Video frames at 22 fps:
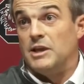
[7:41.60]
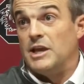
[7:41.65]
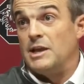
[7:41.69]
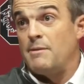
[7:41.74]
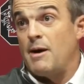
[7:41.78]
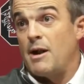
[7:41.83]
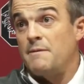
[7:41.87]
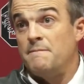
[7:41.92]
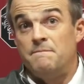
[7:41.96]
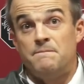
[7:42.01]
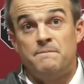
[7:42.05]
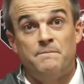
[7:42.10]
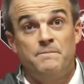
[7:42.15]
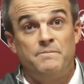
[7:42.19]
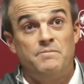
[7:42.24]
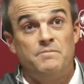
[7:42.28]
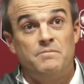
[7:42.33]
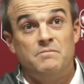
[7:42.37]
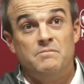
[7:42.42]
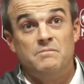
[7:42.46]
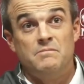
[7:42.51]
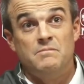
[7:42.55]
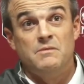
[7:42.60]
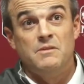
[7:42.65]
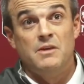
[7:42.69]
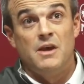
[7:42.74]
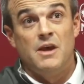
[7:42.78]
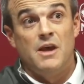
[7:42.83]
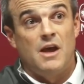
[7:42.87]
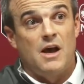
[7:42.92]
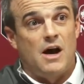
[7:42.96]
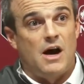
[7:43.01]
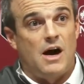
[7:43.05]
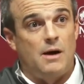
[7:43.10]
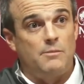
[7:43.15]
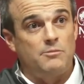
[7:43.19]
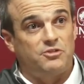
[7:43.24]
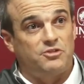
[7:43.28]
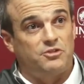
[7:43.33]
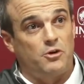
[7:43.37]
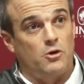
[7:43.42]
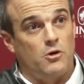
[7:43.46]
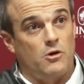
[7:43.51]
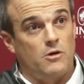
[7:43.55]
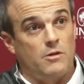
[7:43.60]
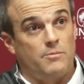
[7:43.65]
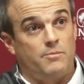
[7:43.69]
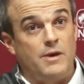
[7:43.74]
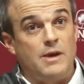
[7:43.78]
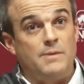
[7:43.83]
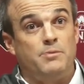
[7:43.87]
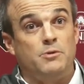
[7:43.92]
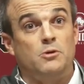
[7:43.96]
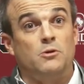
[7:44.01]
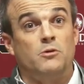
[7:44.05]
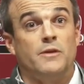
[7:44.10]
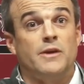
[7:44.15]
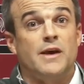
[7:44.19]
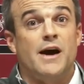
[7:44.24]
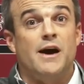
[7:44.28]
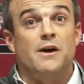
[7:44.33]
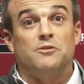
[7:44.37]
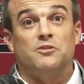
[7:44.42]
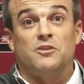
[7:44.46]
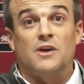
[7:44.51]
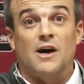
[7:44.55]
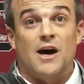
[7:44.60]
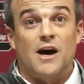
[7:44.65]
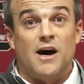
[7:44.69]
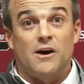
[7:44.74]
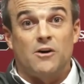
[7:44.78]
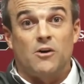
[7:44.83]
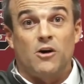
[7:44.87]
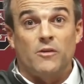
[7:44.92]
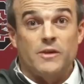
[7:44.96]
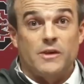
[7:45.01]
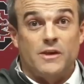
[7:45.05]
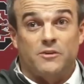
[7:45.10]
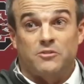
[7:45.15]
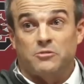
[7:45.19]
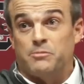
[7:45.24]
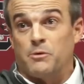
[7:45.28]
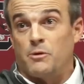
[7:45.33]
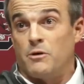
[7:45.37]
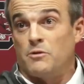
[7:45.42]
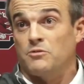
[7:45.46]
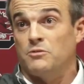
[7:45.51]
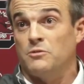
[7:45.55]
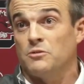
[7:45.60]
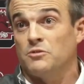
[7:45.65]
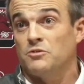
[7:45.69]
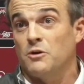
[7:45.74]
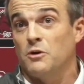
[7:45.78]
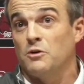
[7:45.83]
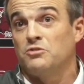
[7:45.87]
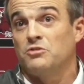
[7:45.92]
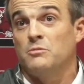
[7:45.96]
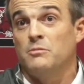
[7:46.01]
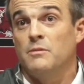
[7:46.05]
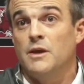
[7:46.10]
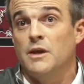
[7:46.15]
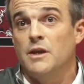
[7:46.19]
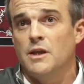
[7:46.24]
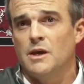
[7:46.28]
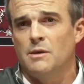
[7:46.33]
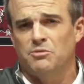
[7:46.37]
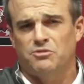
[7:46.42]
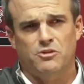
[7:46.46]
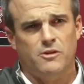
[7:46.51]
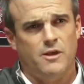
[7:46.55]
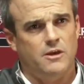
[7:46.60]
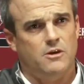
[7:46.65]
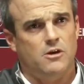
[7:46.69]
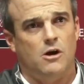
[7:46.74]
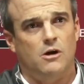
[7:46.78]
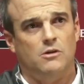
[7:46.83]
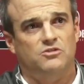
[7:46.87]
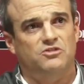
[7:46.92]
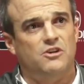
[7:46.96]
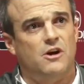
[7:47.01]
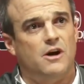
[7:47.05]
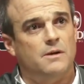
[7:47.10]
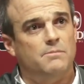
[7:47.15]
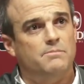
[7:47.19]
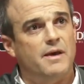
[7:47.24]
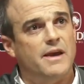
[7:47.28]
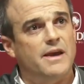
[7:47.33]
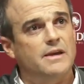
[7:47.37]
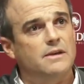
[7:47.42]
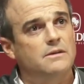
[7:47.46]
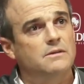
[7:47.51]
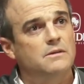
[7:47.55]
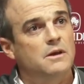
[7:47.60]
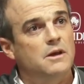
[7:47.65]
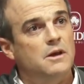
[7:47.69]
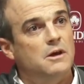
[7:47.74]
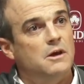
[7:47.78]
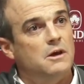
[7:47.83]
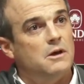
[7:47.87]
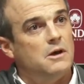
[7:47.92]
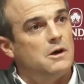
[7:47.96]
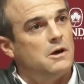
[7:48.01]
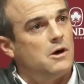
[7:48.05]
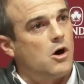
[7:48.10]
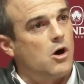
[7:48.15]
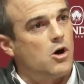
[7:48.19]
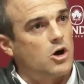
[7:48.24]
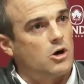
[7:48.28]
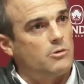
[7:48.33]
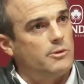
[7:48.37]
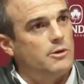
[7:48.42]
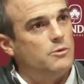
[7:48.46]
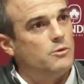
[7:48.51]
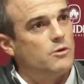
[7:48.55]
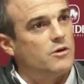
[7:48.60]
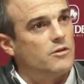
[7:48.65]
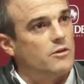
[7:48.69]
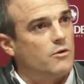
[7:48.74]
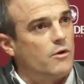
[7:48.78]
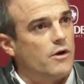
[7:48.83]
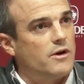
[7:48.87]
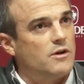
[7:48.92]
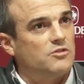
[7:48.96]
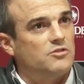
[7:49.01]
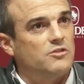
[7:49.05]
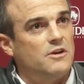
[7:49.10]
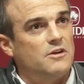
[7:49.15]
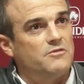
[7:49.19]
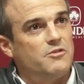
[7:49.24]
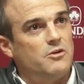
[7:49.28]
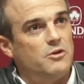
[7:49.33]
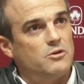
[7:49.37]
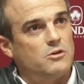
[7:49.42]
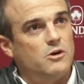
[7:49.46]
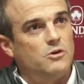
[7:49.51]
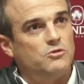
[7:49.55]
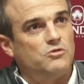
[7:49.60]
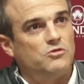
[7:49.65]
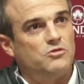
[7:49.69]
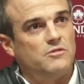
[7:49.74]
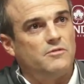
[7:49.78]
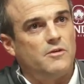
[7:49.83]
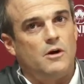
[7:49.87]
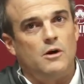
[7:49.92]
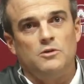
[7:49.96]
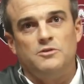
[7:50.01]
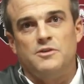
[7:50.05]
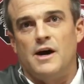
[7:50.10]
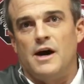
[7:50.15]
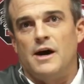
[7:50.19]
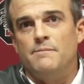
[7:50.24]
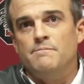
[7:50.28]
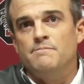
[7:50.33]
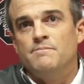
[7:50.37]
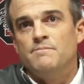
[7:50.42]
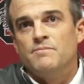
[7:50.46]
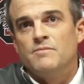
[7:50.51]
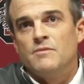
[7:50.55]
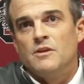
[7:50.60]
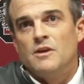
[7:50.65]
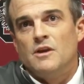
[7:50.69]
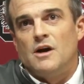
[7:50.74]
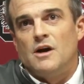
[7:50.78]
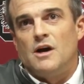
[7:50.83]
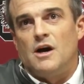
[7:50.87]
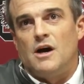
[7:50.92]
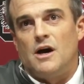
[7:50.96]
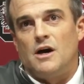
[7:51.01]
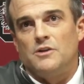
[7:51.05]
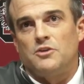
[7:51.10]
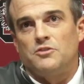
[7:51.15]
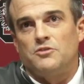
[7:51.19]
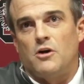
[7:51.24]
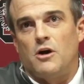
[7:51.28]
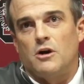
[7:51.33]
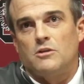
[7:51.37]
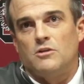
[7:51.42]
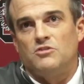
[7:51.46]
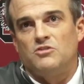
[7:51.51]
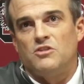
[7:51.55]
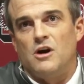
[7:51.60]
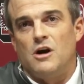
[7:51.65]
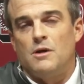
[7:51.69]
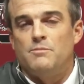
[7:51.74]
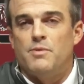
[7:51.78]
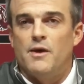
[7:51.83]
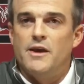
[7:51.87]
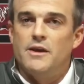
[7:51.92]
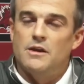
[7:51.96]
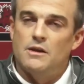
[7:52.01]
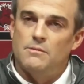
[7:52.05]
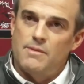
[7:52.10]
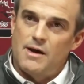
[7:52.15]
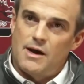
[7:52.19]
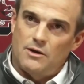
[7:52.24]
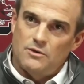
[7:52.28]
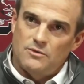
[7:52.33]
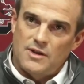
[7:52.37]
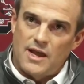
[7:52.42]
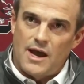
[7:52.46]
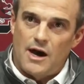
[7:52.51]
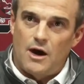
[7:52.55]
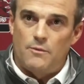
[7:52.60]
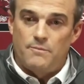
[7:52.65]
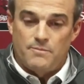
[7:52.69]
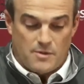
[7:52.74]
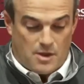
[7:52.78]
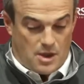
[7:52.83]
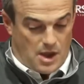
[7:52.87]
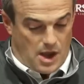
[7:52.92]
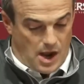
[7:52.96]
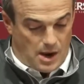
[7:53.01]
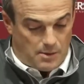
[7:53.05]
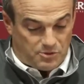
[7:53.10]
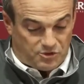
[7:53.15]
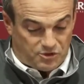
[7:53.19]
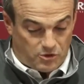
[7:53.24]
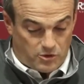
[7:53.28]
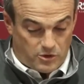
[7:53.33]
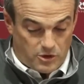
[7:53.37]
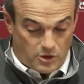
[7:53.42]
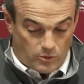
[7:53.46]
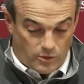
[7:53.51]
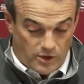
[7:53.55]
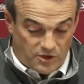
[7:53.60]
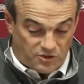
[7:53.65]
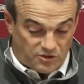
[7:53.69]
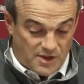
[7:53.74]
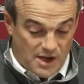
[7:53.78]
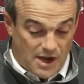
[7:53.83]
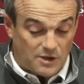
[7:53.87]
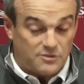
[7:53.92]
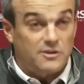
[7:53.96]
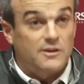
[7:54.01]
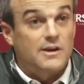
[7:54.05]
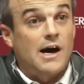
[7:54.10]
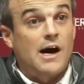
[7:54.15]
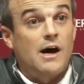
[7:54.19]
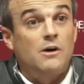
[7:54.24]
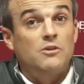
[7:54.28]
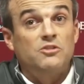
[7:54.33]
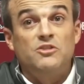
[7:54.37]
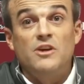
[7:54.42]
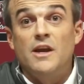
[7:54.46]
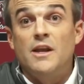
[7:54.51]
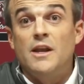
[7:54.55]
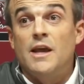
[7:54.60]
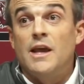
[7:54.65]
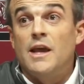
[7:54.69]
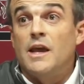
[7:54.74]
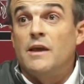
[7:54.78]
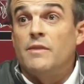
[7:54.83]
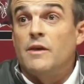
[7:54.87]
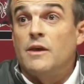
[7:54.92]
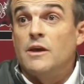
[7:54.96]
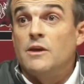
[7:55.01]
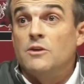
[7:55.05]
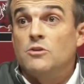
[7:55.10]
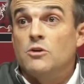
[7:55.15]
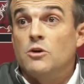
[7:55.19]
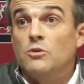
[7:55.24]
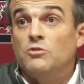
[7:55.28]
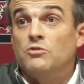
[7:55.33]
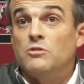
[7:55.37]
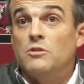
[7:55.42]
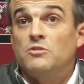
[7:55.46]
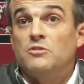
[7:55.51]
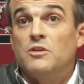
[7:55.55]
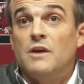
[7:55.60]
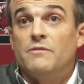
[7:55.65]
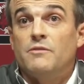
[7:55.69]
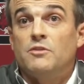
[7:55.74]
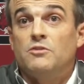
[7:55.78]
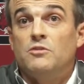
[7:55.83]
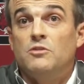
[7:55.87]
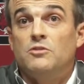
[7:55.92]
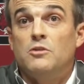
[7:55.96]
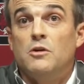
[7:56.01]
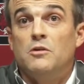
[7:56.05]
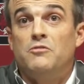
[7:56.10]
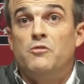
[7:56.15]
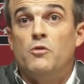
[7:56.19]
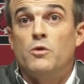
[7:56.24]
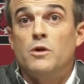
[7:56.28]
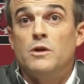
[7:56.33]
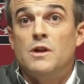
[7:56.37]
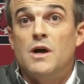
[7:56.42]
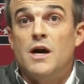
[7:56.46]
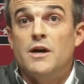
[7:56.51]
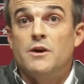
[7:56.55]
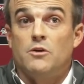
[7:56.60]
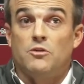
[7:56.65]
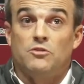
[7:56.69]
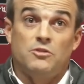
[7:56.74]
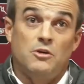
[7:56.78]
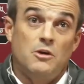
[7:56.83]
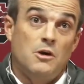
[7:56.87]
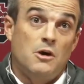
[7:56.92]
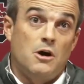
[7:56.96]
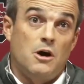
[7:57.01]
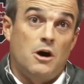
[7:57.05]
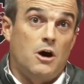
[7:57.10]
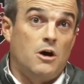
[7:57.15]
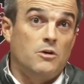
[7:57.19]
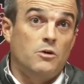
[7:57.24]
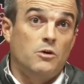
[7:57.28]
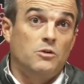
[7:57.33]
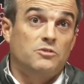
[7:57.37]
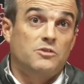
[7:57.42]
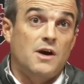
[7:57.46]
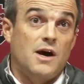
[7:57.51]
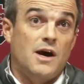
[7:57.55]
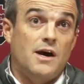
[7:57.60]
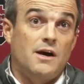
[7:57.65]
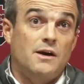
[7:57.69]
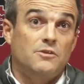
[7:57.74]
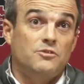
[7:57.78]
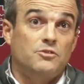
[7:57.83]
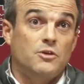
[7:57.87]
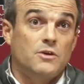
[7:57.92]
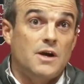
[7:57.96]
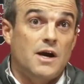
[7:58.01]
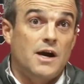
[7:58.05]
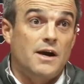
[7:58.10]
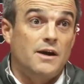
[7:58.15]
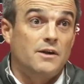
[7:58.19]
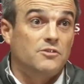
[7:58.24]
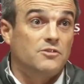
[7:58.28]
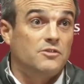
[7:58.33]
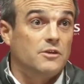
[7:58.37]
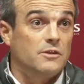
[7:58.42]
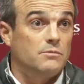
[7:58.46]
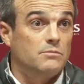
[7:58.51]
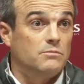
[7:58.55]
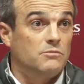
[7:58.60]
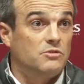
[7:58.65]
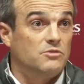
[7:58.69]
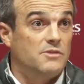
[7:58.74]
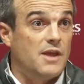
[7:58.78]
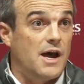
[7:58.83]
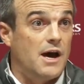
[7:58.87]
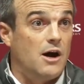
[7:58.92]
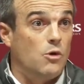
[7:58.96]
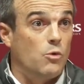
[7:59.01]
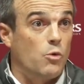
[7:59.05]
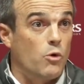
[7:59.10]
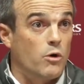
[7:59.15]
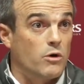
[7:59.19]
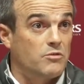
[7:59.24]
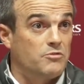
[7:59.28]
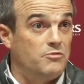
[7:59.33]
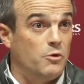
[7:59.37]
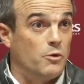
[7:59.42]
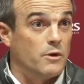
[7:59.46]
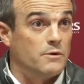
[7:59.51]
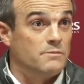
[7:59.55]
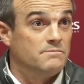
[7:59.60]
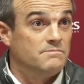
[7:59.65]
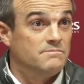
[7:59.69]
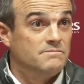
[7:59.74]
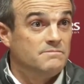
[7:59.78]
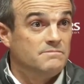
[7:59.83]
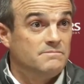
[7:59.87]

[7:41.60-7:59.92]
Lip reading: Anybody? I'm sure the people on the outside, all the experts on social media, I'm sure they called Sean Payton, arguably one of the greatest NFL coaches of all time, to talk to Sean Payton about Dowell. I'm sure you reached out to Kyle Shanahan, the head coach of the San Francisco 49ers. All those guys are guys that Dowell worked for.